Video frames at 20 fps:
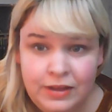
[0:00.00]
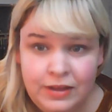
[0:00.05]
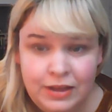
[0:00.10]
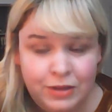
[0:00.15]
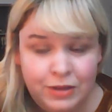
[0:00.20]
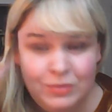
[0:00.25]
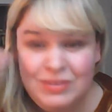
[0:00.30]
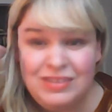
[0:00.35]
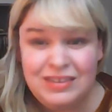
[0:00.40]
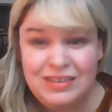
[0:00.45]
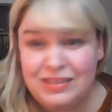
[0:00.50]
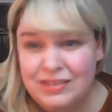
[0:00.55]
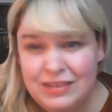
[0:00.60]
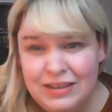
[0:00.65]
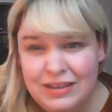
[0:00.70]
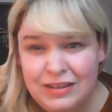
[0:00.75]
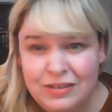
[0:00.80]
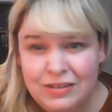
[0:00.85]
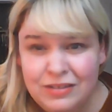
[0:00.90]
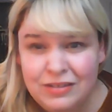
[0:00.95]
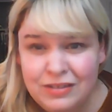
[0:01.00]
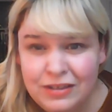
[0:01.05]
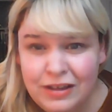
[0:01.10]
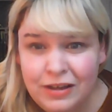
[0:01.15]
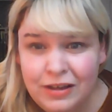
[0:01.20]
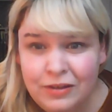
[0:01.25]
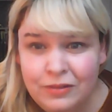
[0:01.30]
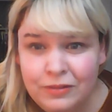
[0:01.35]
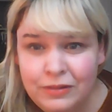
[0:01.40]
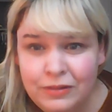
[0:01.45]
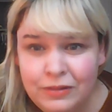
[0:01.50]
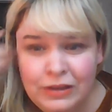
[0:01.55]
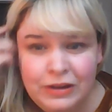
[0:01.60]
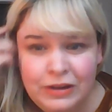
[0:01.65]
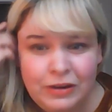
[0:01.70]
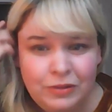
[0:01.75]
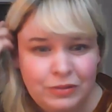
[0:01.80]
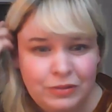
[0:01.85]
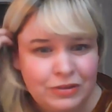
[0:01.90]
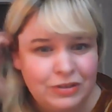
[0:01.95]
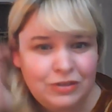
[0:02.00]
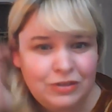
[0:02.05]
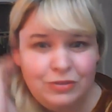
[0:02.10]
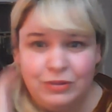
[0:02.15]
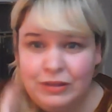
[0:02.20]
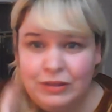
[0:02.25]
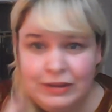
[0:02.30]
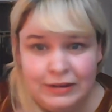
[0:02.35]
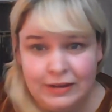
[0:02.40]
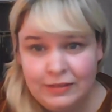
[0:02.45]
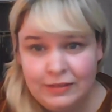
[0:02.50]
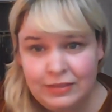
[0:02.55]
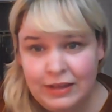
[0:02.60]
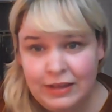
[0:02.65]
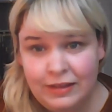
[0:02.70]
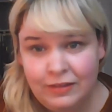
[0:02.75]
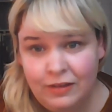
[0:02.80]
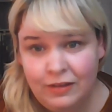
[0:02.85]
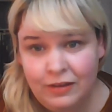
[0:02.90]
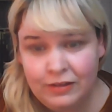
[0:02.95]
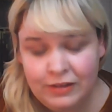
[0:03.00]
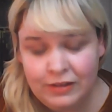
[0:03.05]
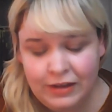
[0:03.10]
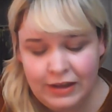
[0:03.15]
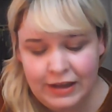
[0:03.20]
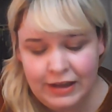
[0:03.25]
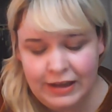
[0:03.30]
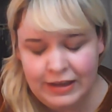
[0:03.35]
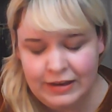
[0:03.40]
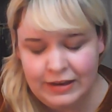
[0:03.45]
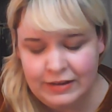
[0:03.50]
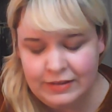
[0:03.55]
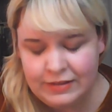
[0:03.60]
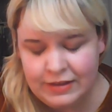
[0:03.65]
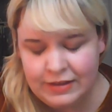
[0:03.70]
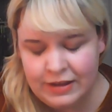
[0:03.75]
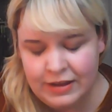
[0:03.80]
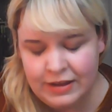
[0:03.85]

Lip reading: It was 60 years ago, you know, which is really not that long. And